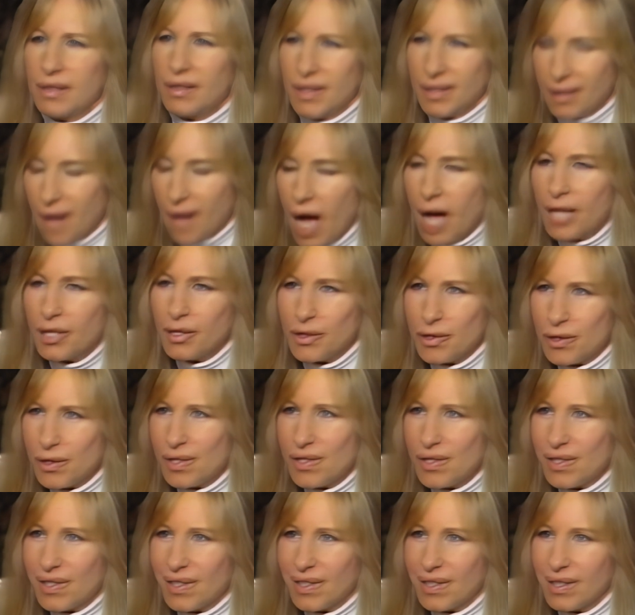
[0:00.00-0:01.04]
the
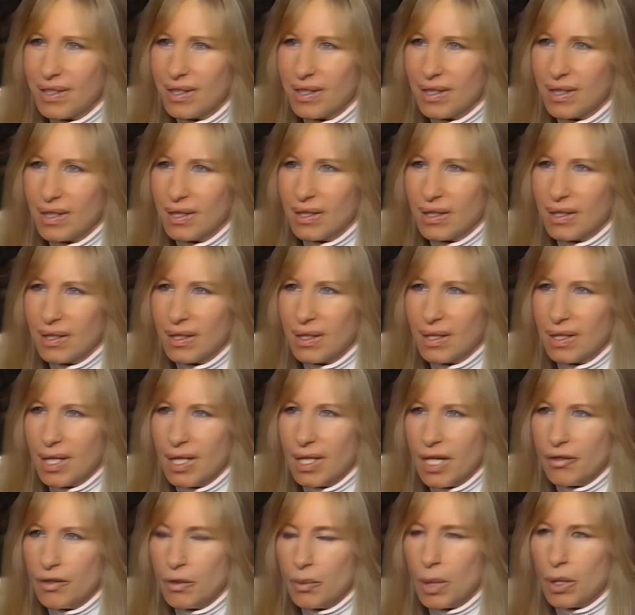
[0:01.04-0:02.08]
doctors
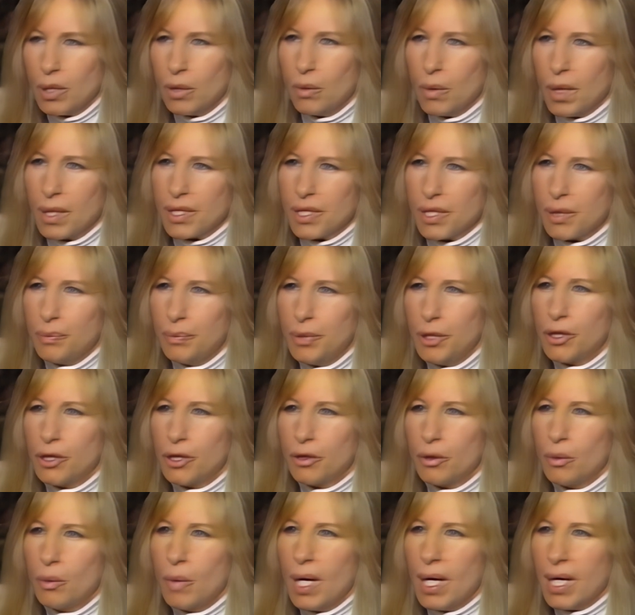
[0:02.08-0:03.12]
and everyone who wants to put
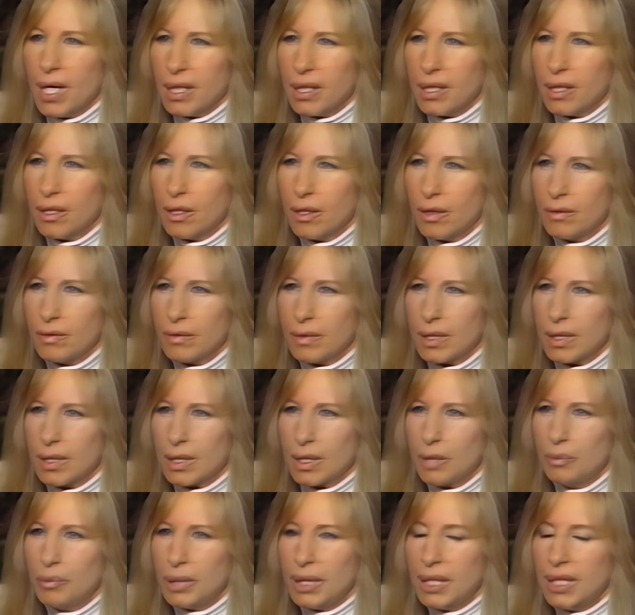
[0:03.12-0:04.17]
her away, you know, a
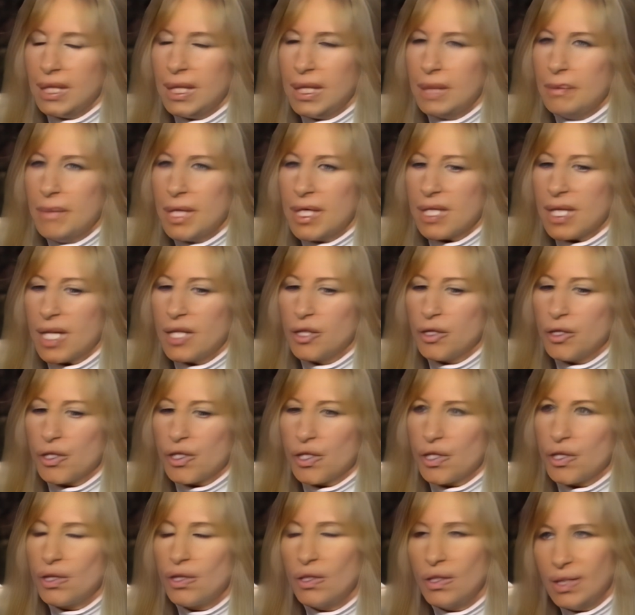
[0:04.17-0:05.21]
completely
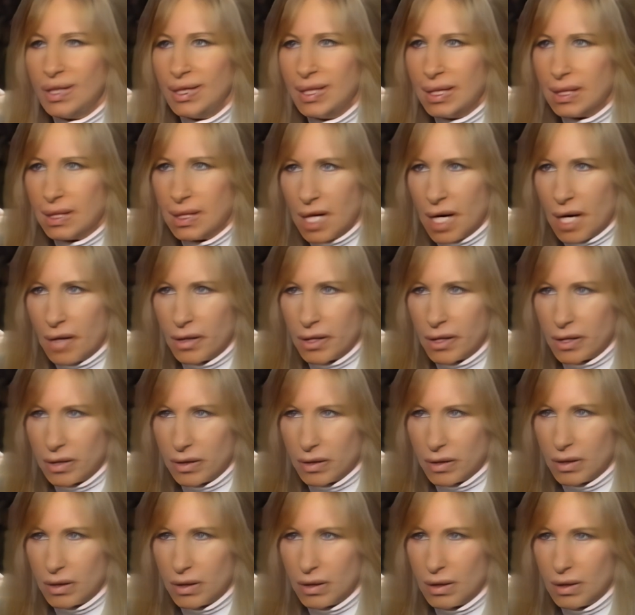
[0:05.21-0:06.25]
misunderstood
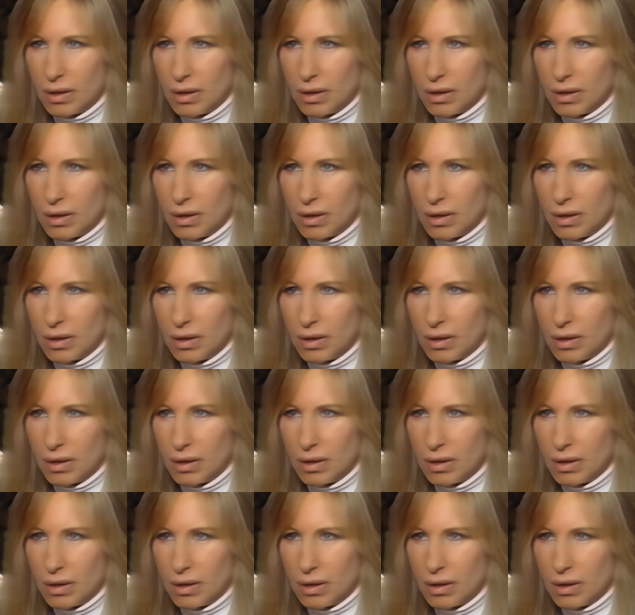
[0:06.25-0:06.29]
character.